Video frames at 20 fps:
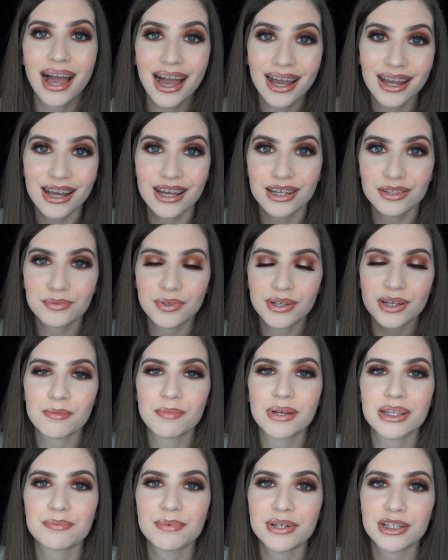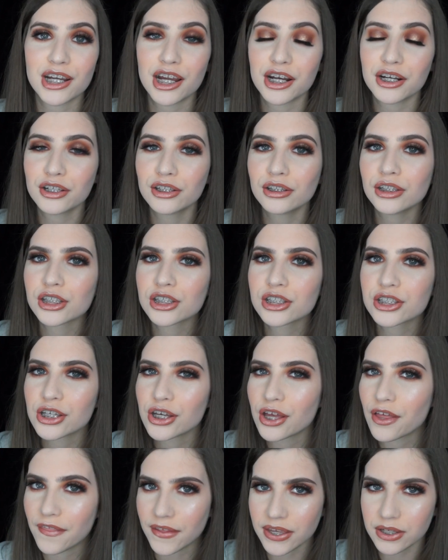guys, welcome back to my channel.
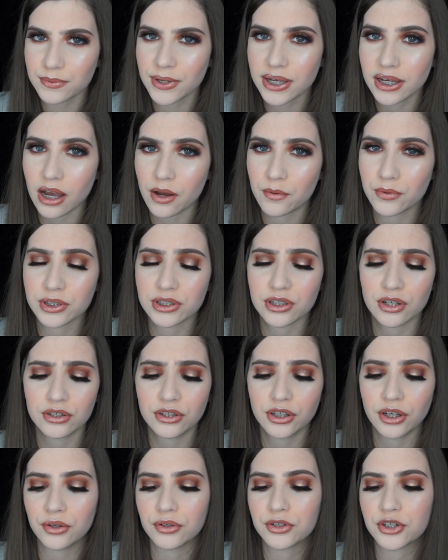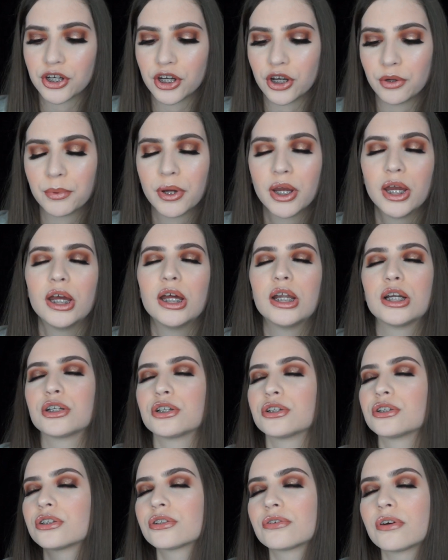So this week I was on YouTube
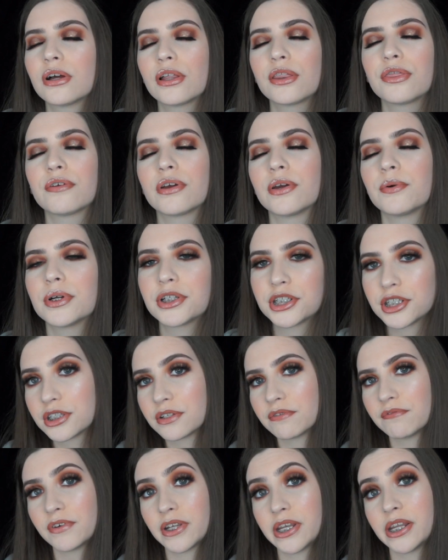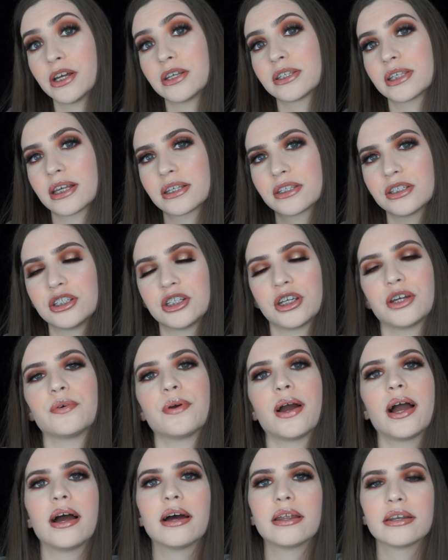just scrolling through watching some videos as you do,
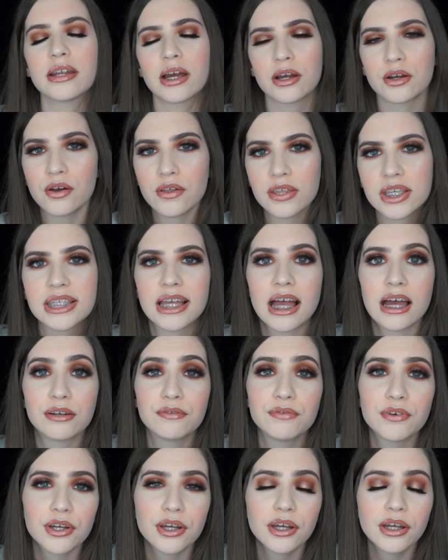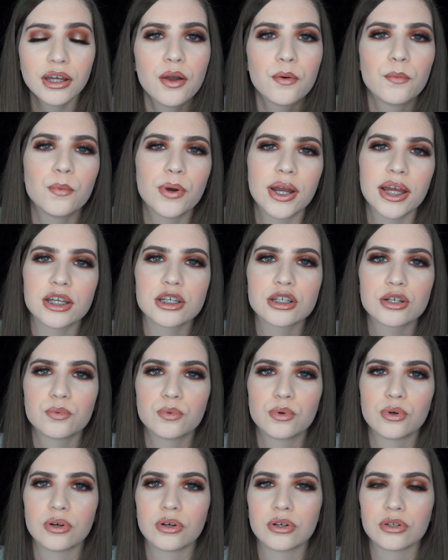and I got this advert which
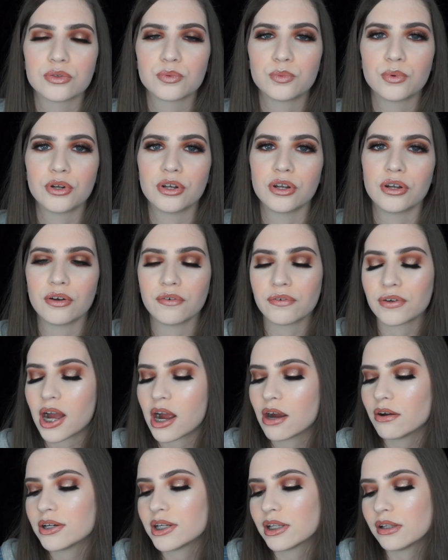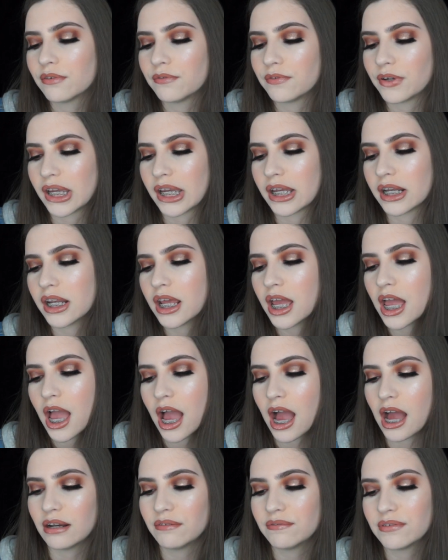was one of Cara Delevigne
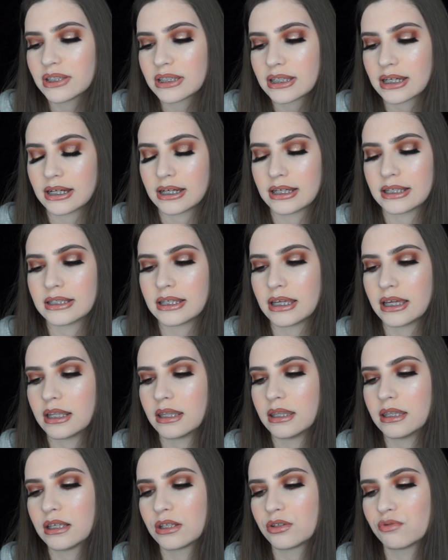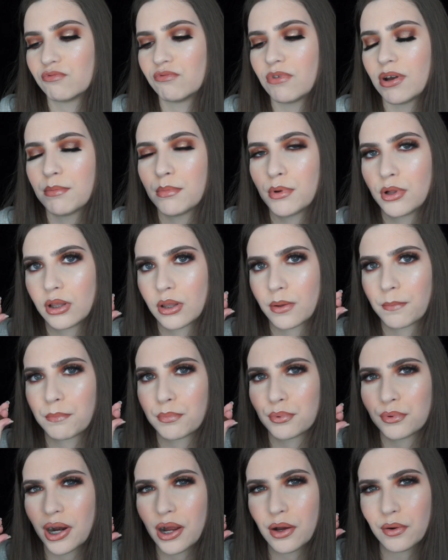advertising this Rimmel
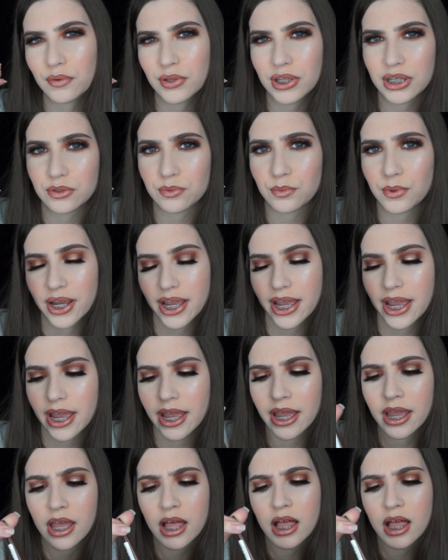Brow This Way